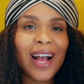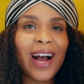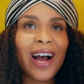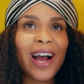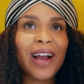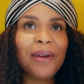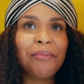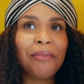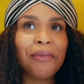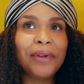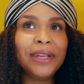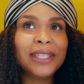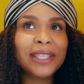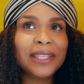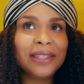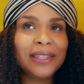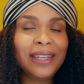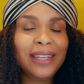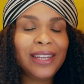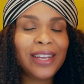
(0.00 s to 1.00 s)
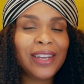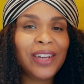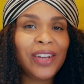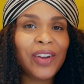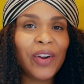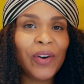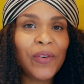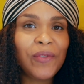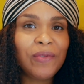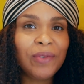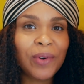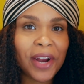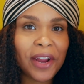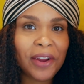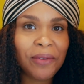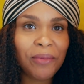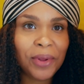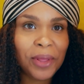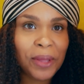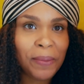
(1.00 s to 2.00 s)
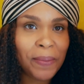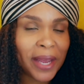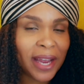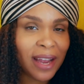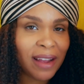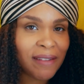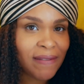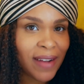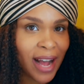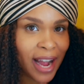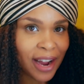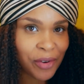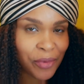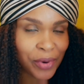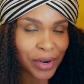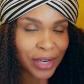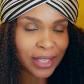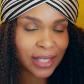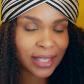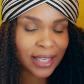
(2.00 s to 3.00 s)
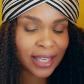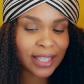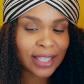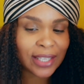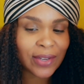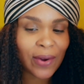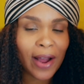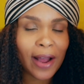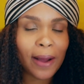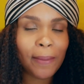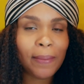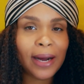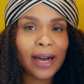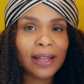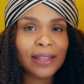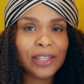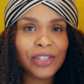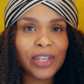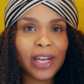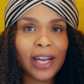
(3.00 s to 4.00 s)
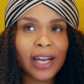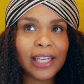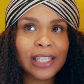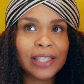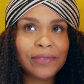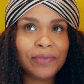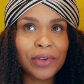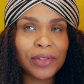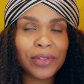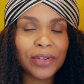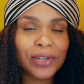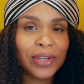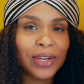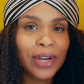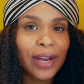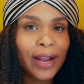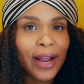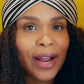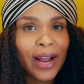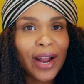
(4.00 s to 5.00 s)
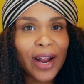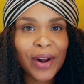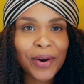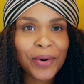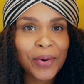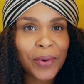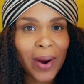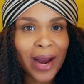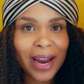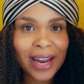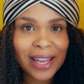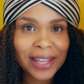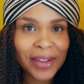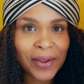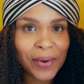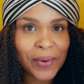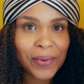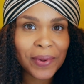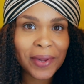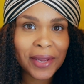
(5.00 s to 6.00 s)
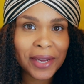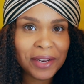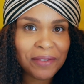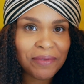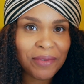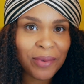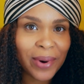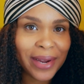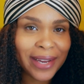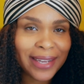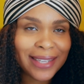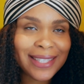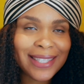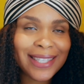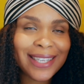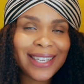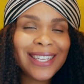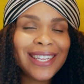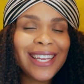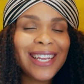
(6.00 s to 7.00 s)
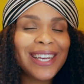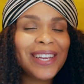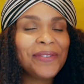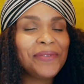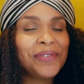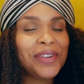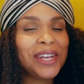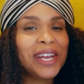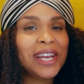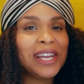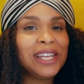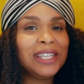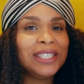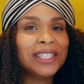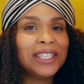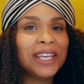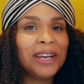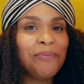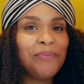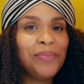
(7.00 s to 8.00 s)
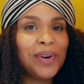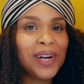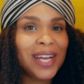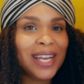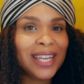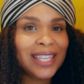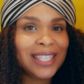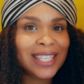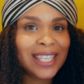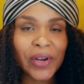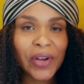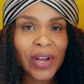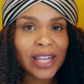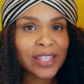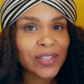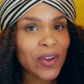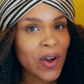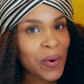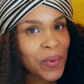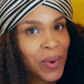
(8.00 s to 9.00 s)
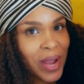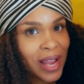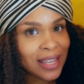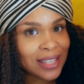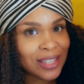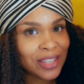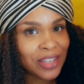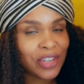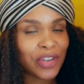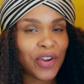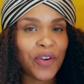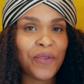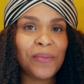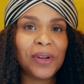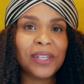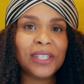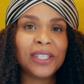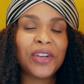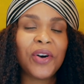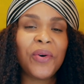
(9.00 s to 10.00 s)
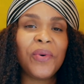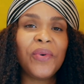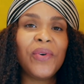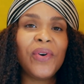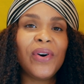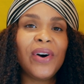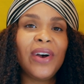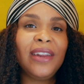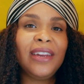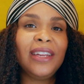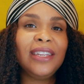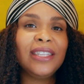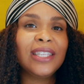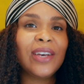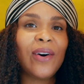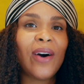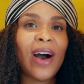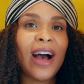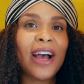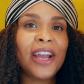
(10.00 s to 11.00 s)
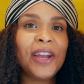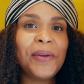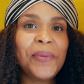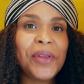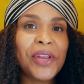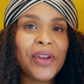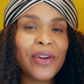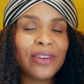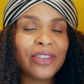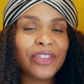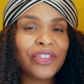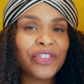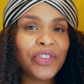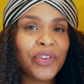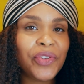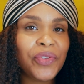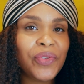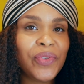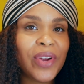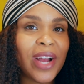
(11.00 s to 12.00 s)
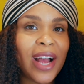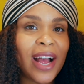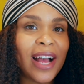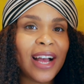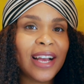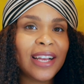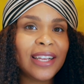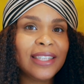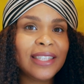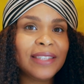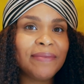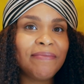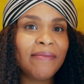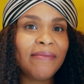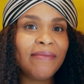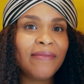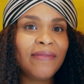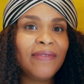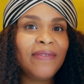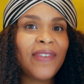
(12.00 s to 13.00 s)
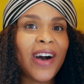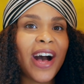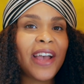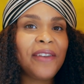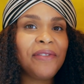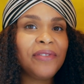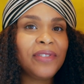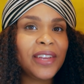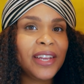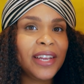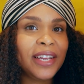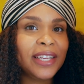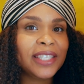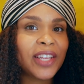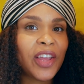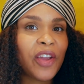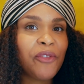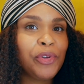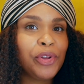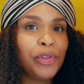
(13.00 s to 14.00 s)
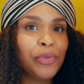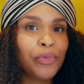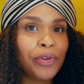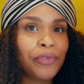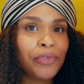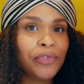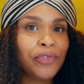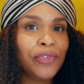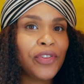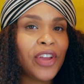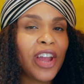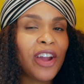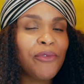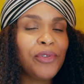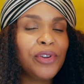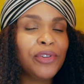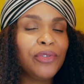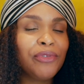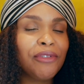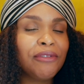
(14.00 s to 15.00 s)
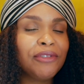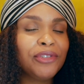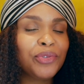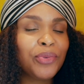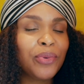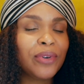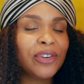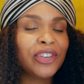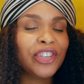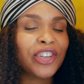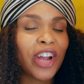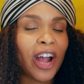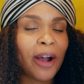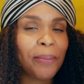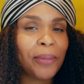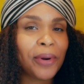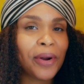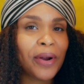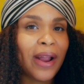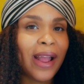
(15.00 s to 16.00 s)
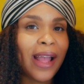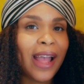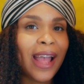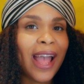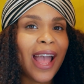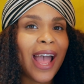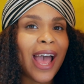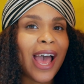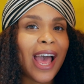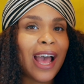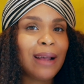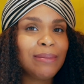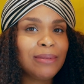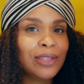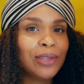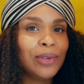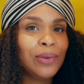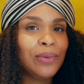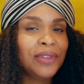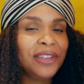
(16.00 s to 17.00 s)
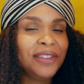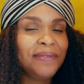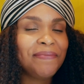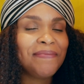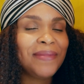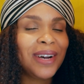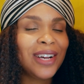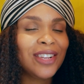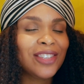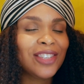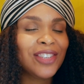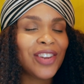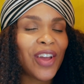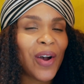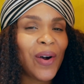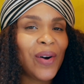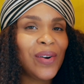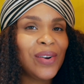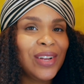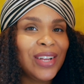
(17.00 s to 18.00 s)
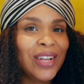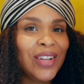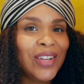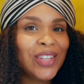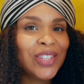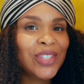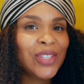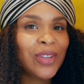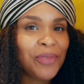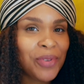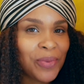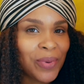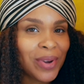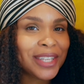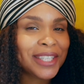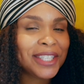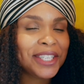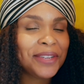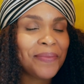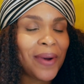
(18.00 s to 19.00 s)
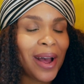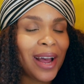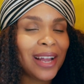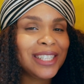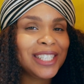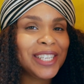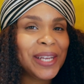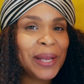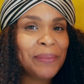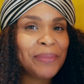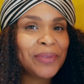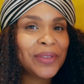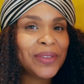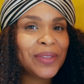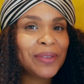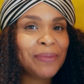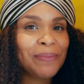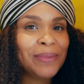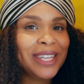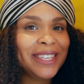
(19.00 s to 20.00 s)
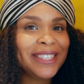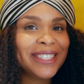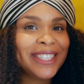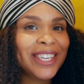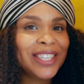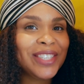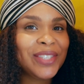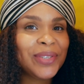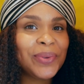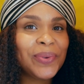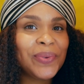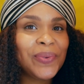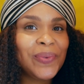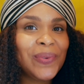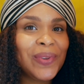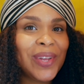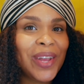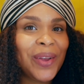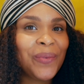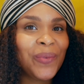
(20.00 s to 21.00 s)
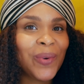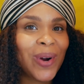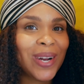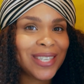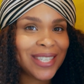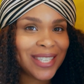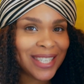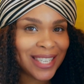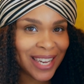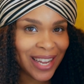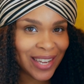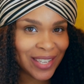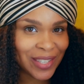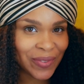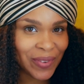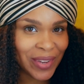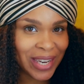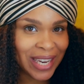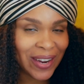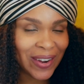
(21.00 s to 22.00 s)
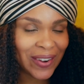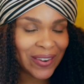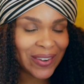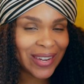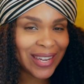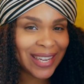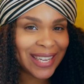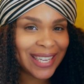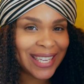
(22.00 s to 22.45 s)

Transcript: I'm recently getting over a really bad virus, and so I apologize for the crackly old lady voice in advance. But as always, the show must go on, and so I am here to show you guys 5 things every thrift store shopper absolutely must know. So if you want to see my tips, please stay tuned and watch today's video.